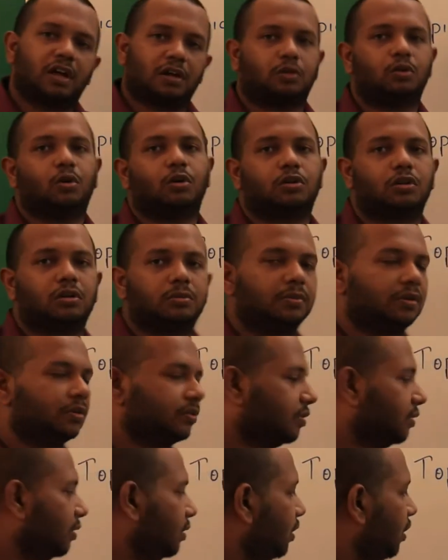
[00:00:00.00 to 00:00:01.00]
are
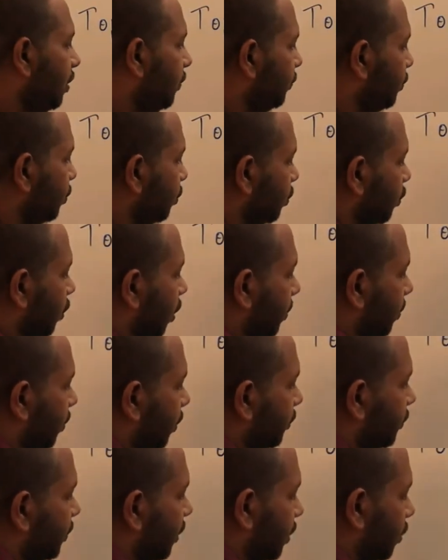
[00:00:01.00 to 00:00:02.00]
tautomers, if two
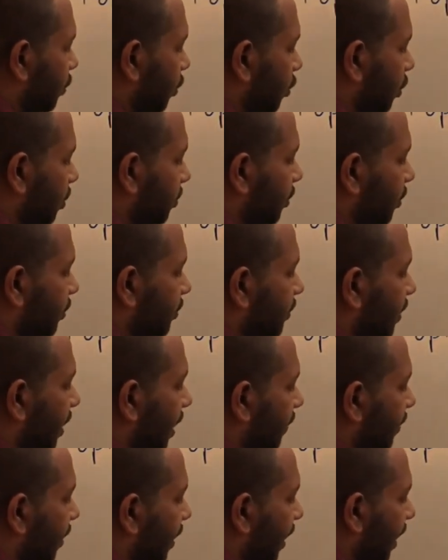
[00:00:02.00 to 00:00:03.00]
compounds are tautomers,
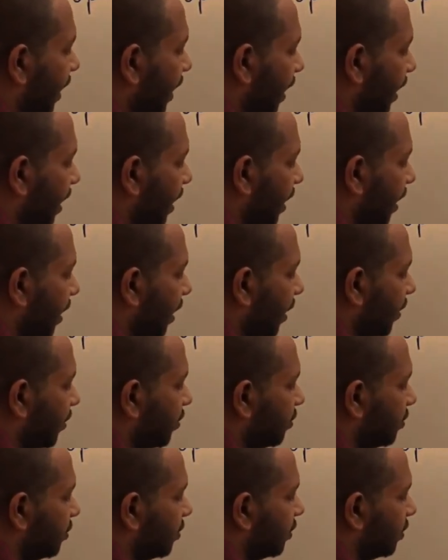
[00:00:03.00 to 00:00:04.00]
they will
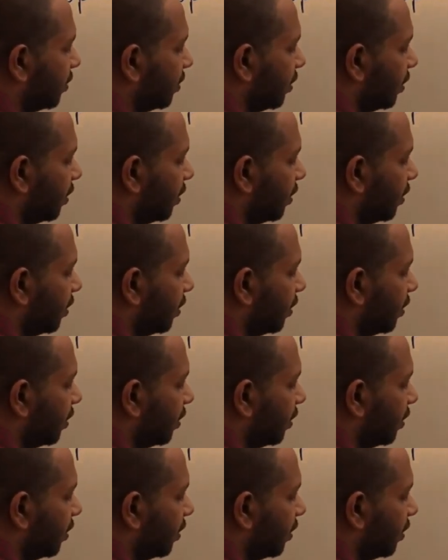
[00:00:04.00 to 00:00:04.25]
have